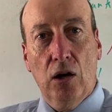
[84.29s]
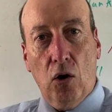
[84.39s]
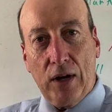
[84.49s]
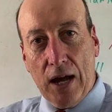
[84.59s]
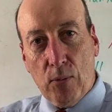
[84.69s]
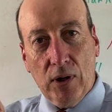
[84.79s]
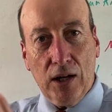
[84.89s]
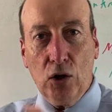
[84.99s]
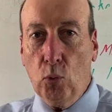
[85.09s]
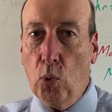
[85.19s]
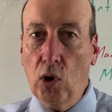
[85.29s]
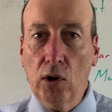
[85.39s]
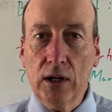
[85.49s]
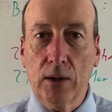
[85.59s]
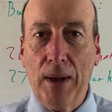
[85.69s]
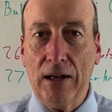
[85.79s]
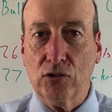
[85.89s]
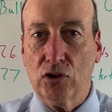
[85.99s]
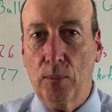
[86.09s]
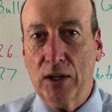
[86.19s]
okay, we're not going to worry
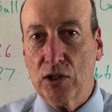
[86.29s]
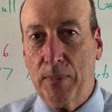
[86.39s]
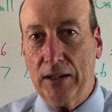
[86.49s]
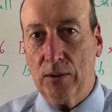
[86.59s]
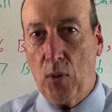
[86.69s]
about so much about